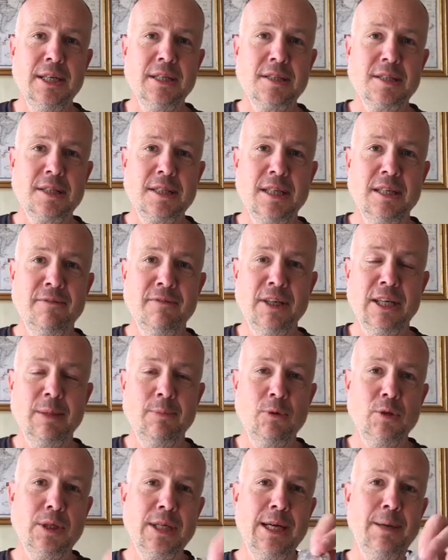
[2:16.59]
still
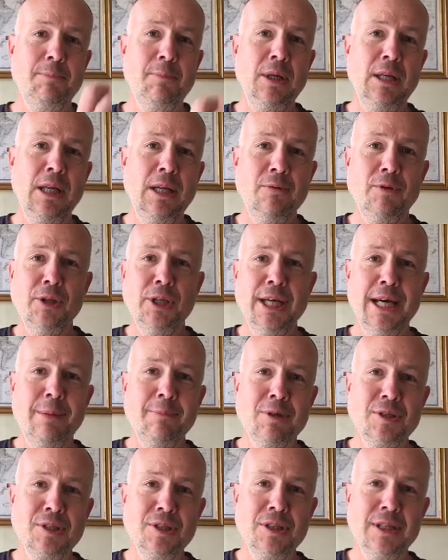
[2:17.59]
available down below on the
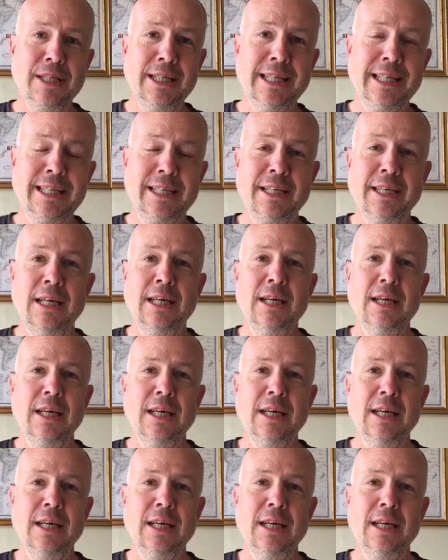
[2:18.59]
Amazon link.